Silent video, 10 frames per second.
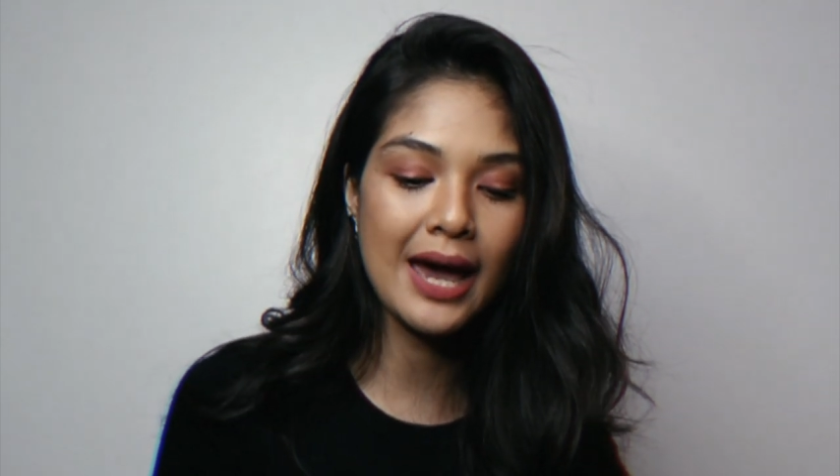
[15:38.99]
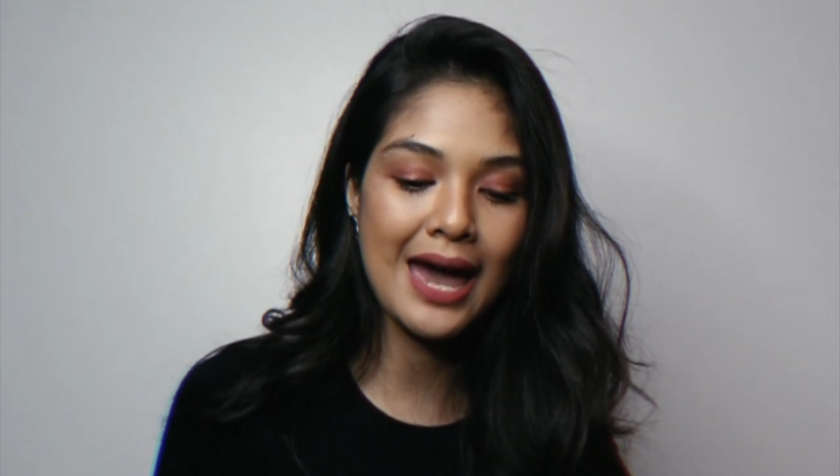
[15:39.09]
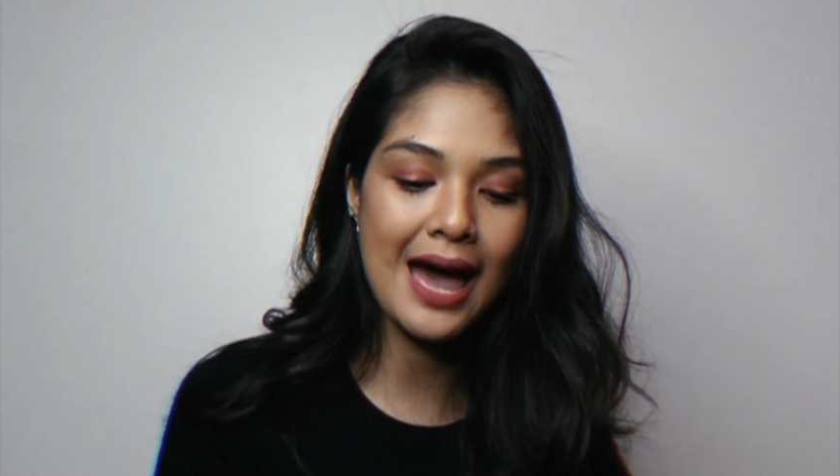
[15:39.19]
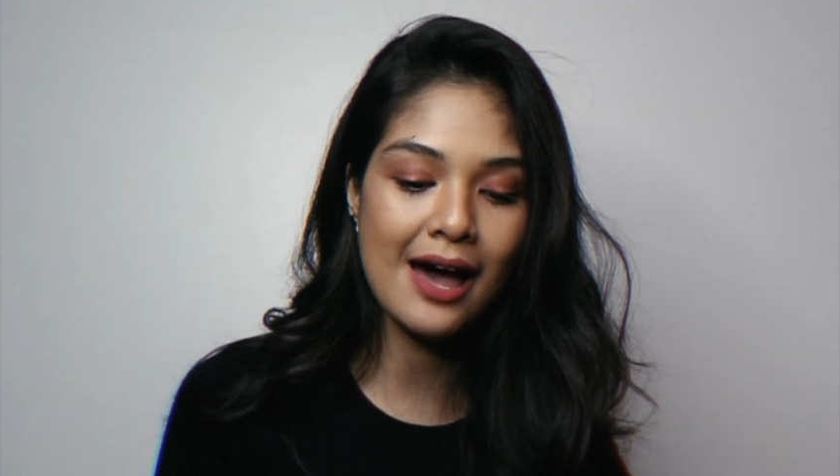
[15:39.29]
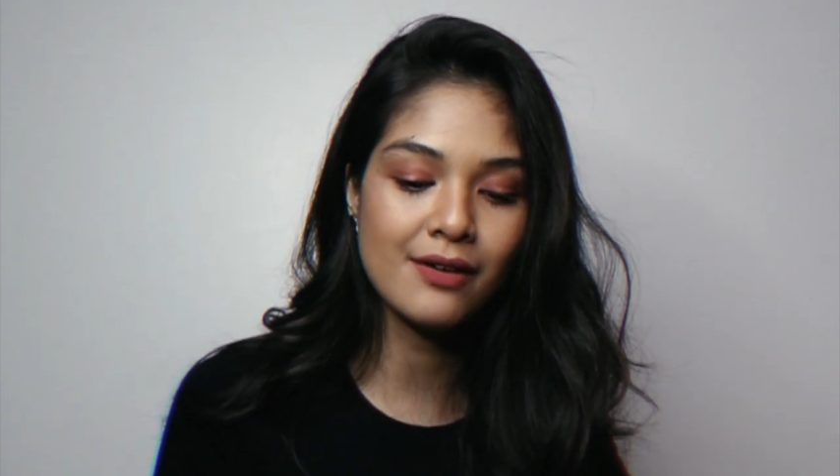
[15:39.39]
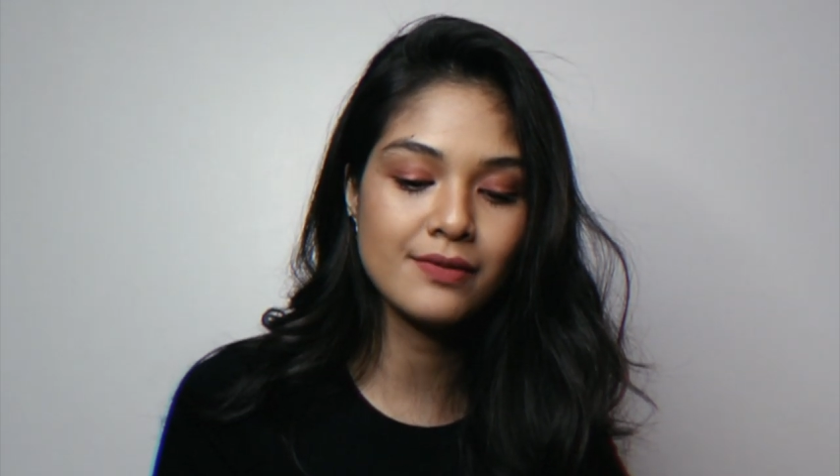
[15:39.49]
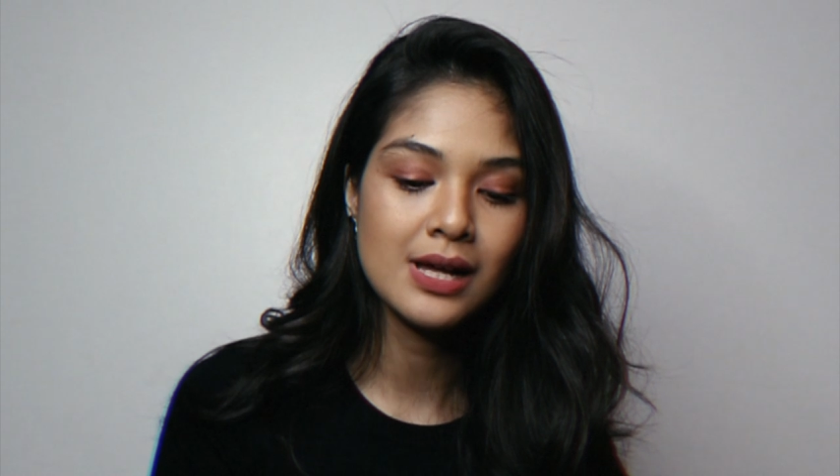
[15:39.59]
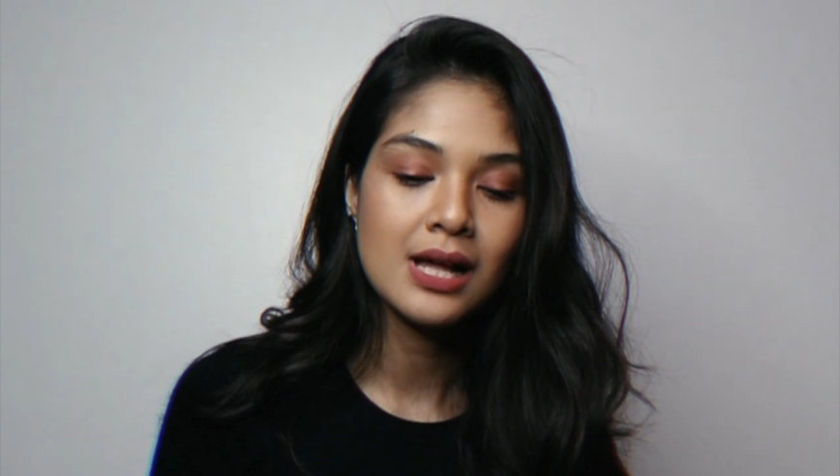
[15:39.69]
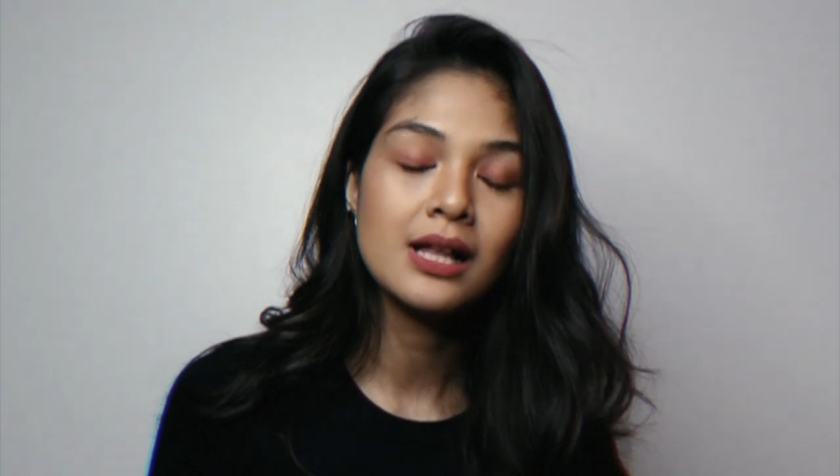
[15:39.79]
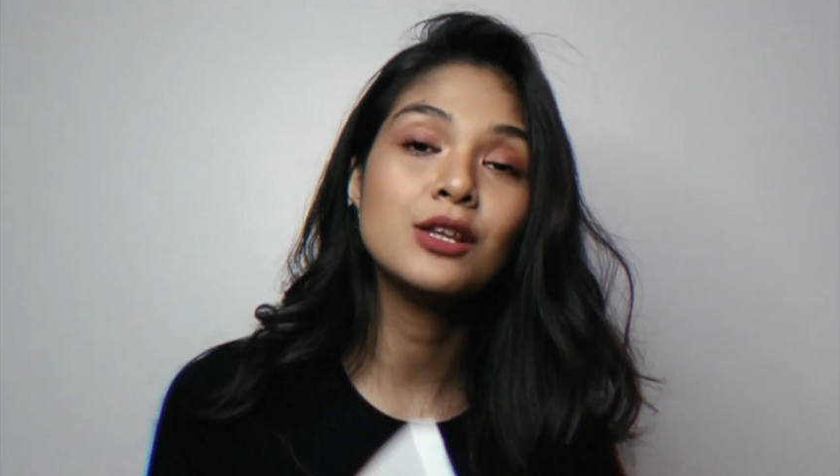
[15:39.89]
I have
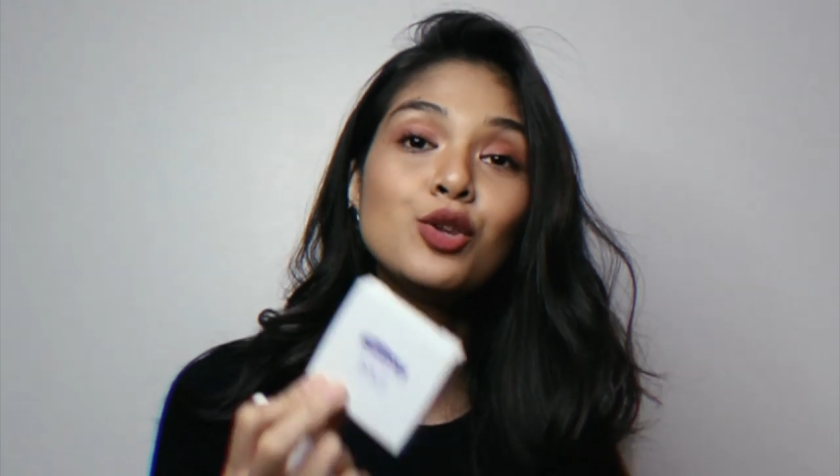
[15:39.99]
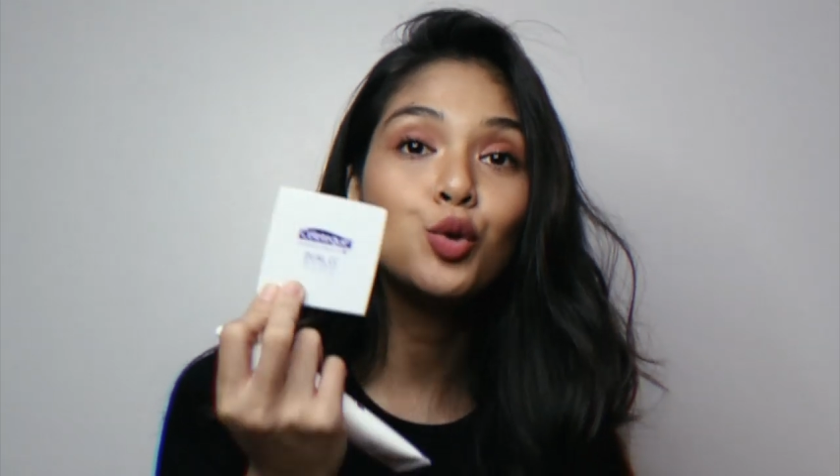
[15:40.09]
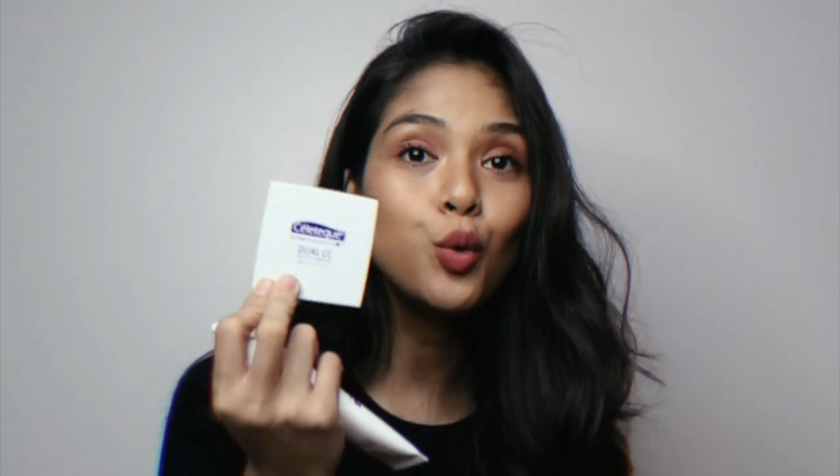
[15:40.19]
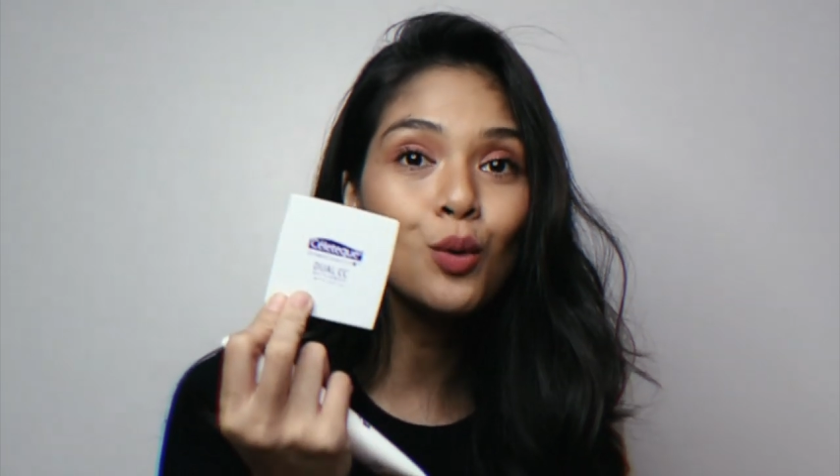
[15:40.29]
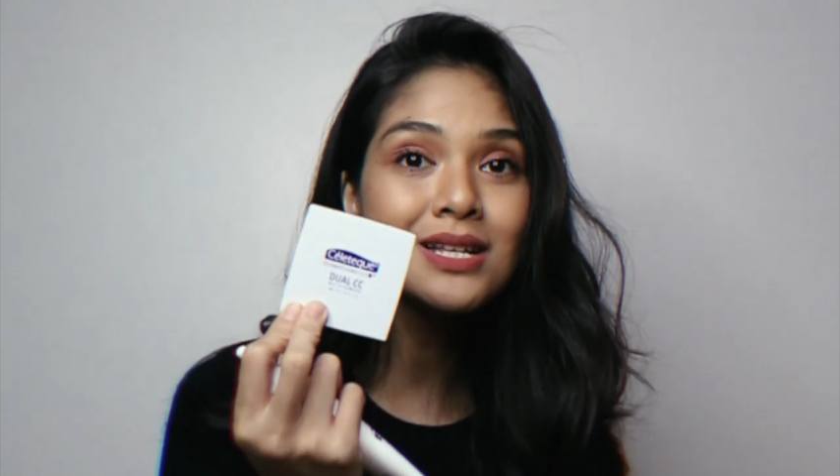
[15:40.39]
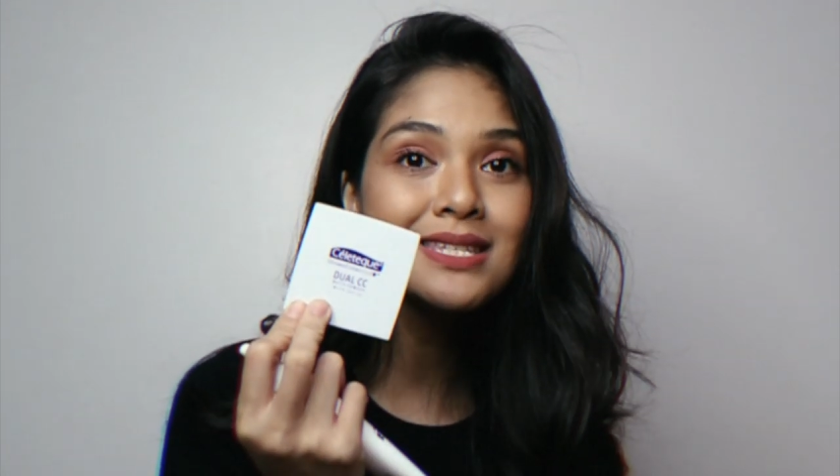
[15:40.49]
the dual